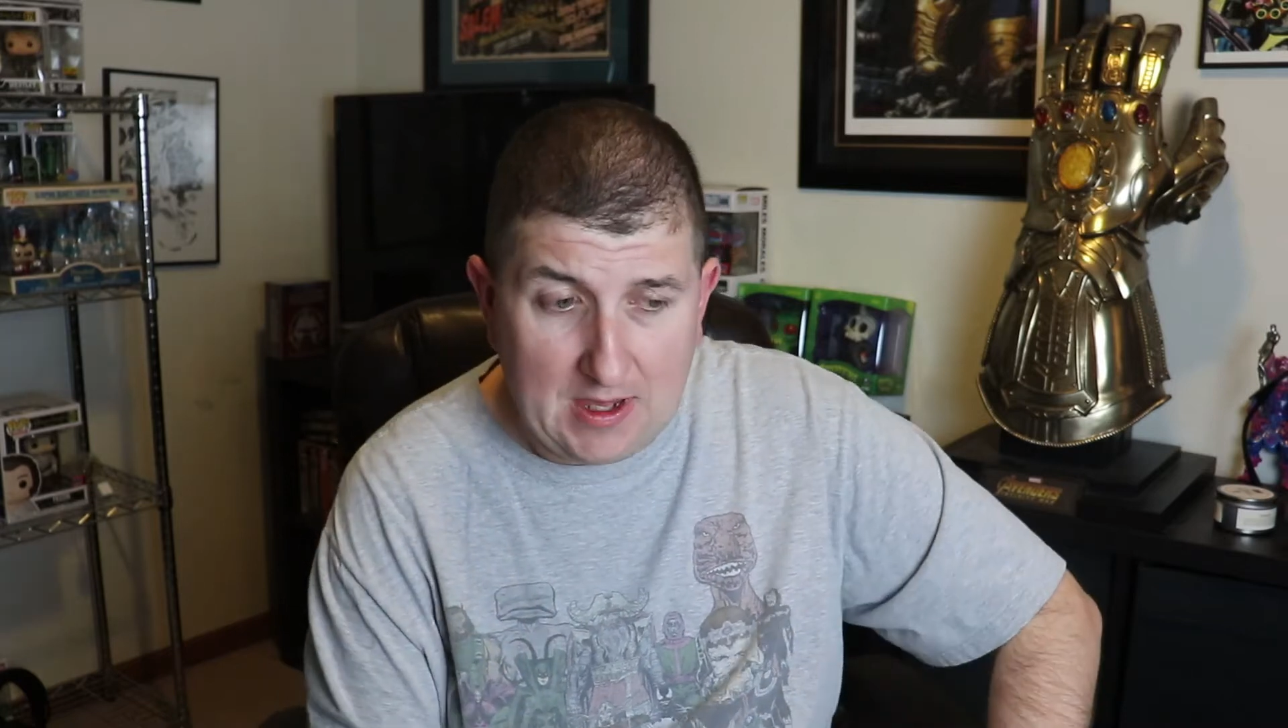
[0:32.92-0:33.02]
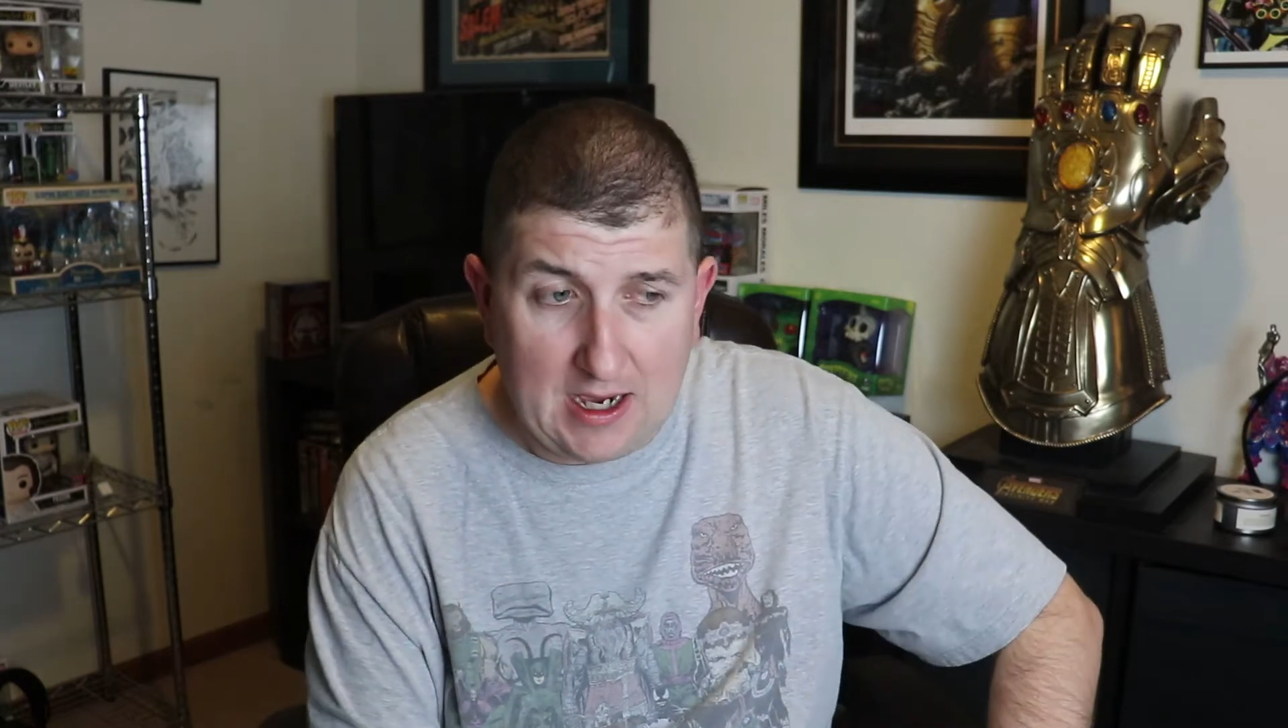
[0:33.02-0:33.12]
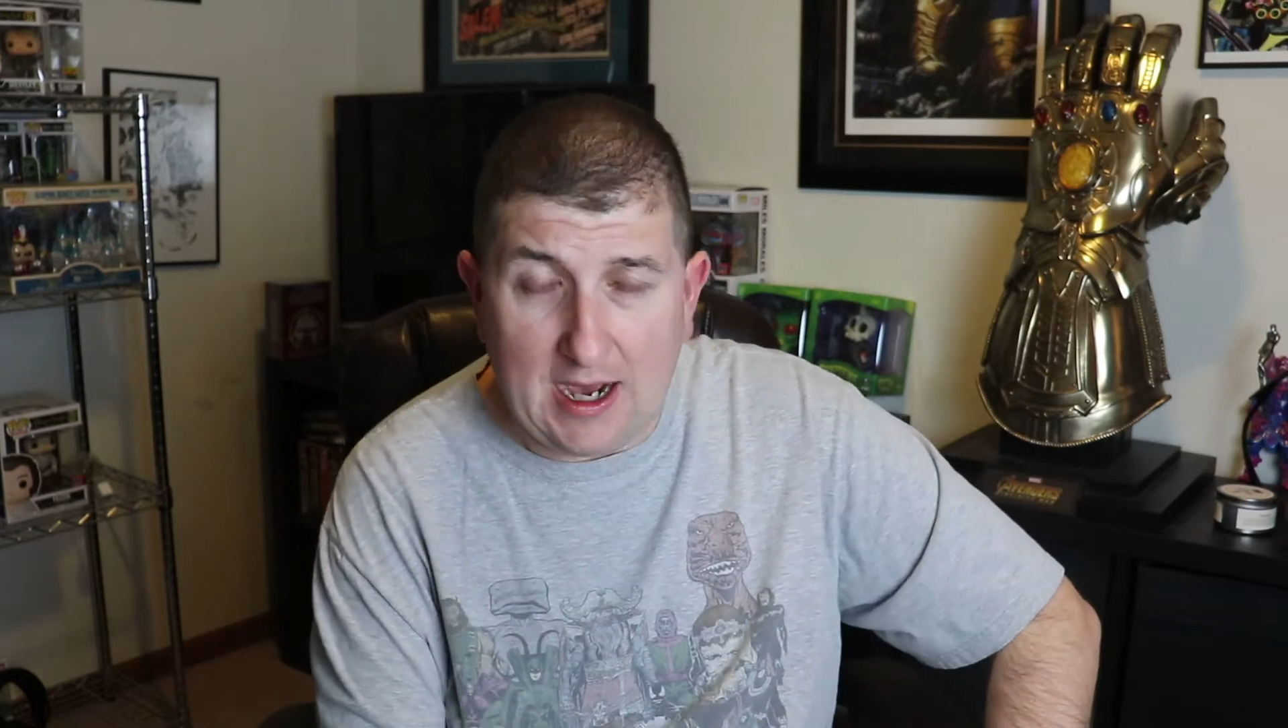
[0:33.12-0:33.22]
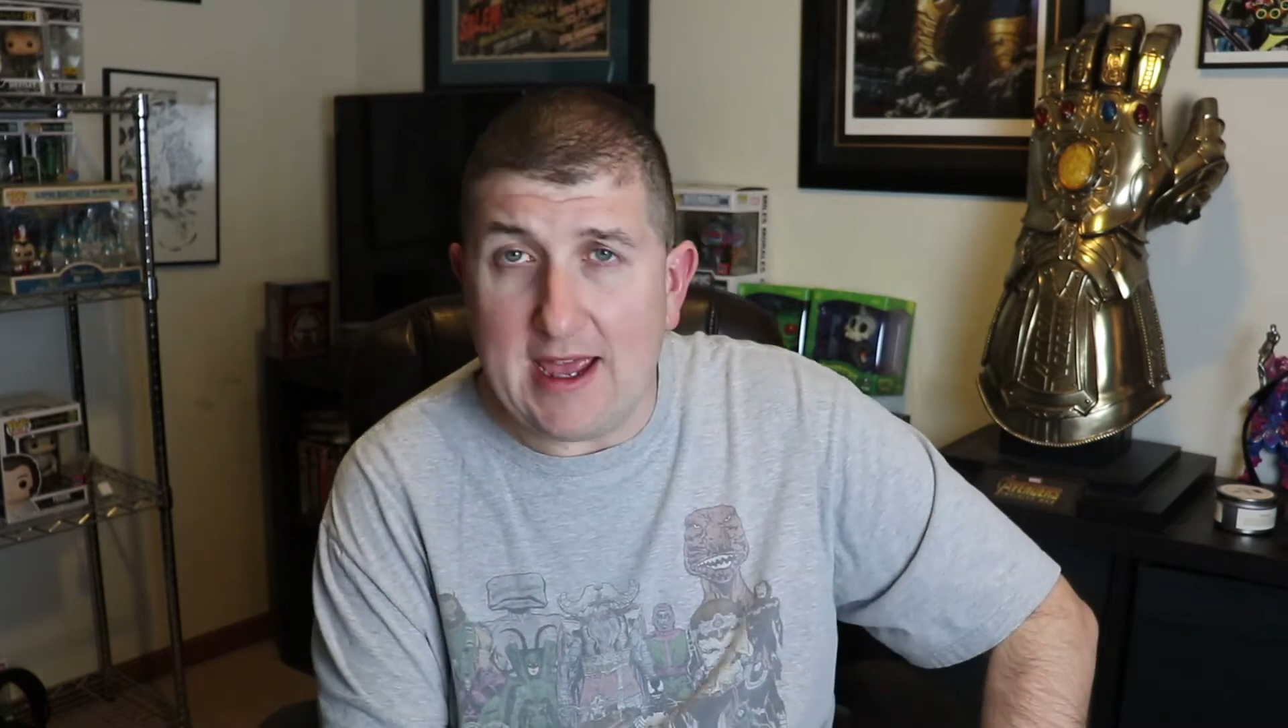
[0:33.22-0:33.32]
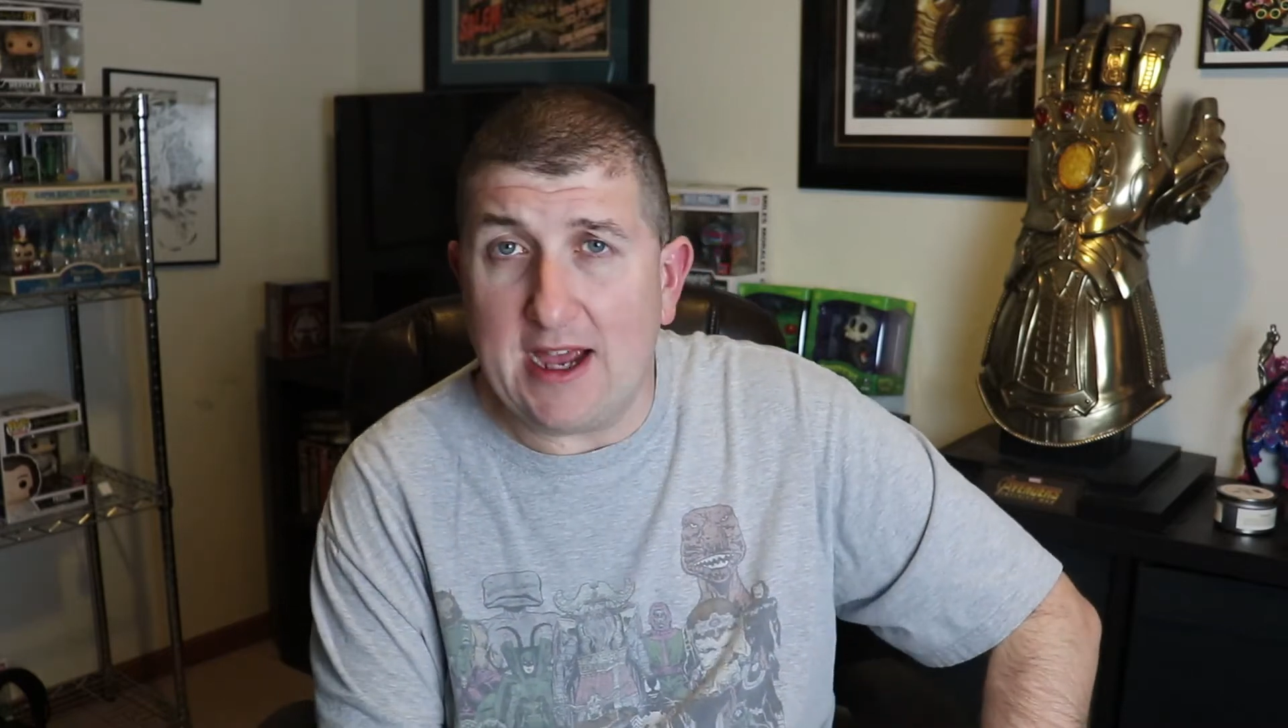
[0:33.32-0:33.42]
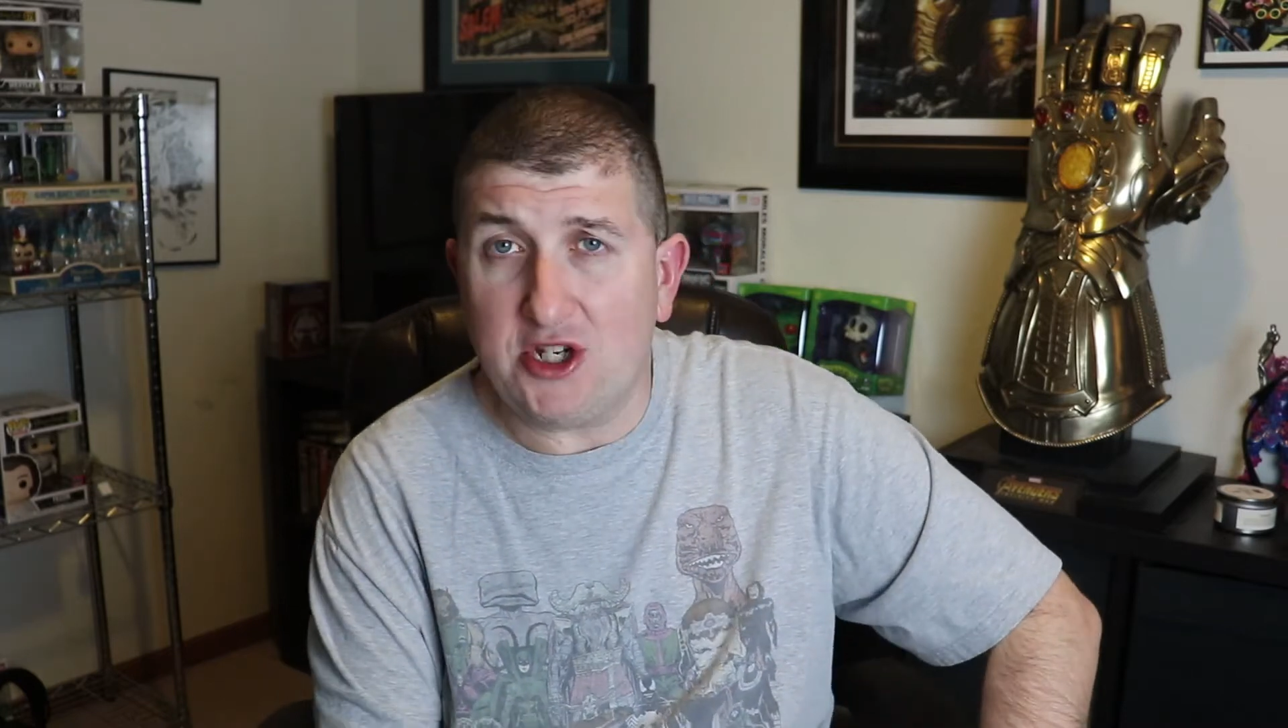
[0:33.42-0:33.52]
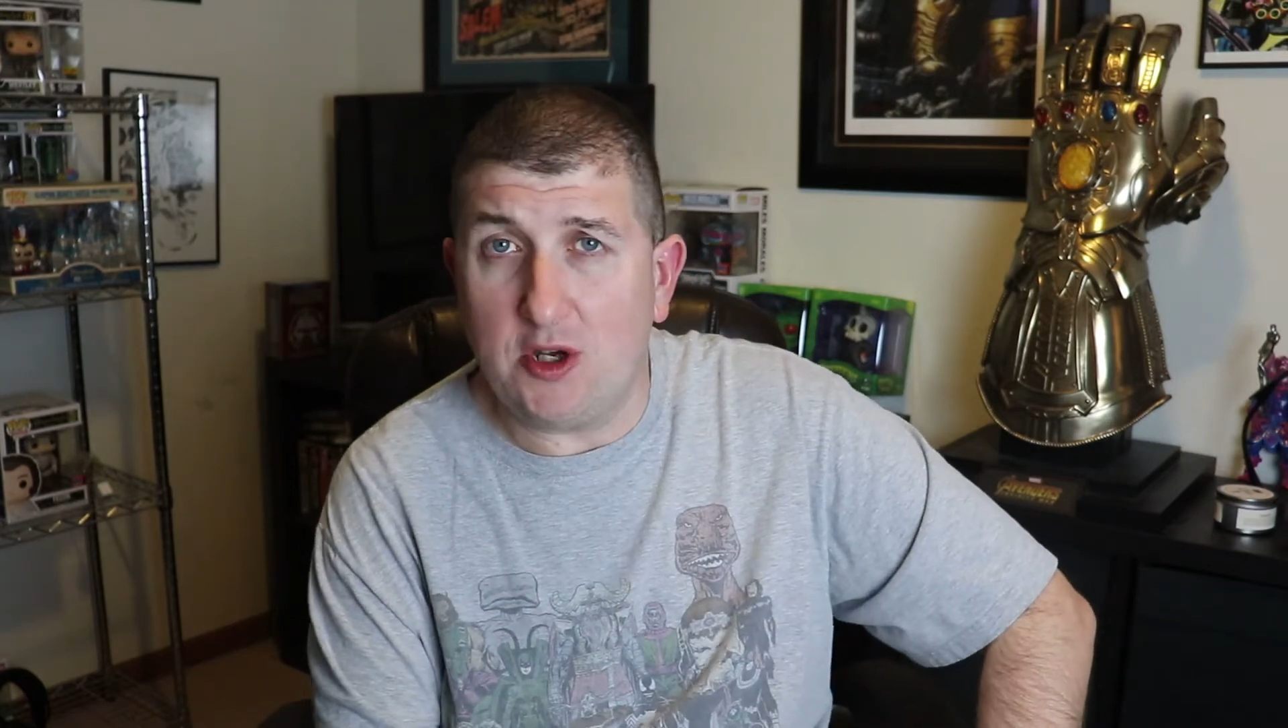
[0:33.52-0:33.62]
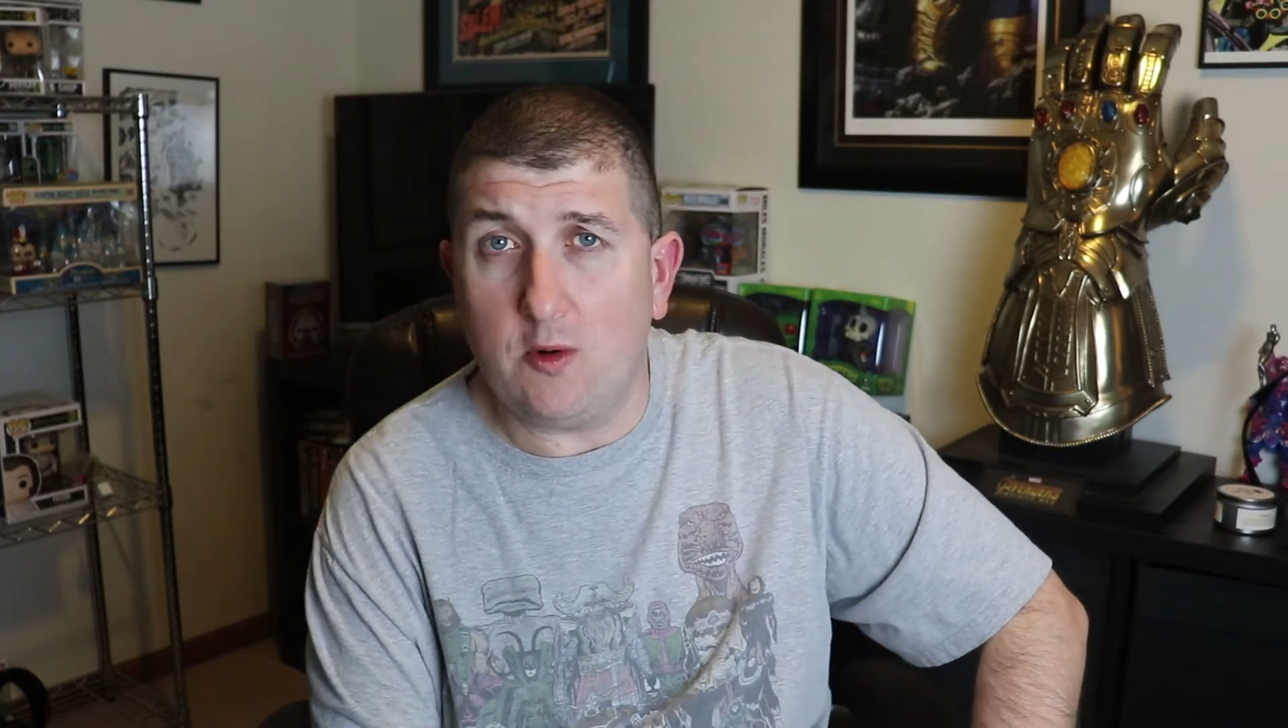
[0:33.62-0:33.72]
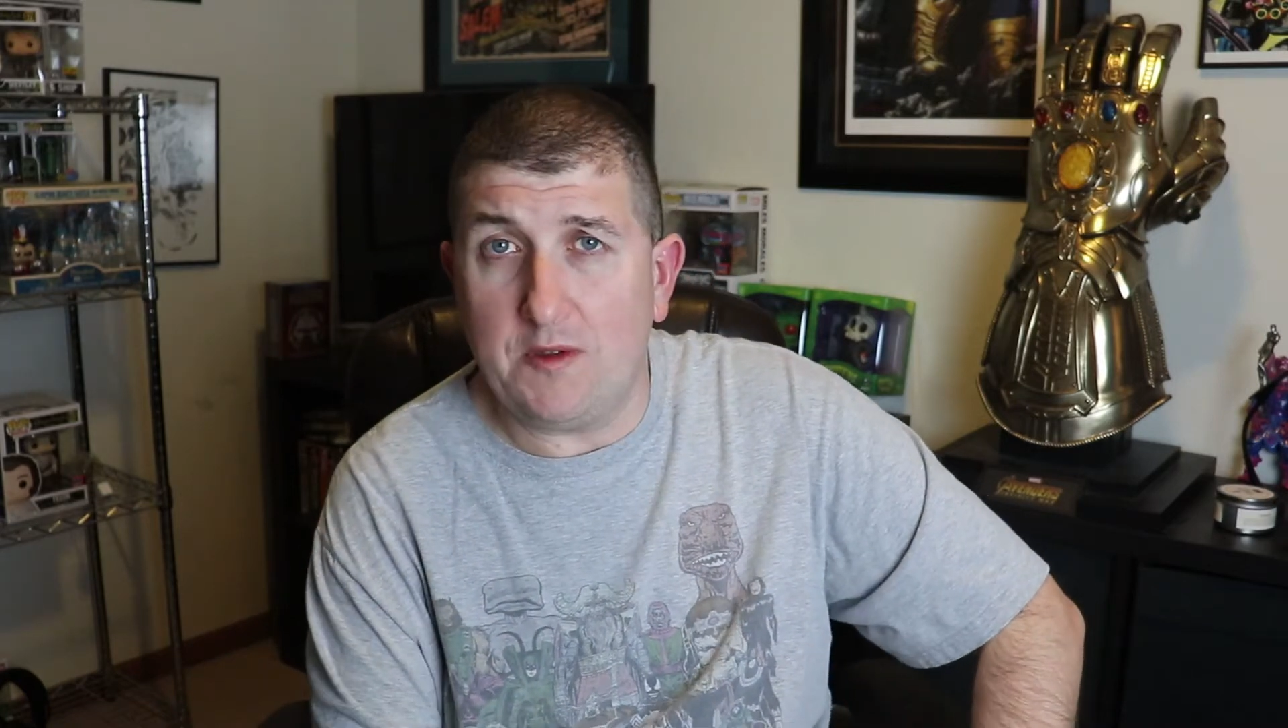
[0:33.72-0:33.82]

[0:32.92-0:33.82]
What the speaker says: I actually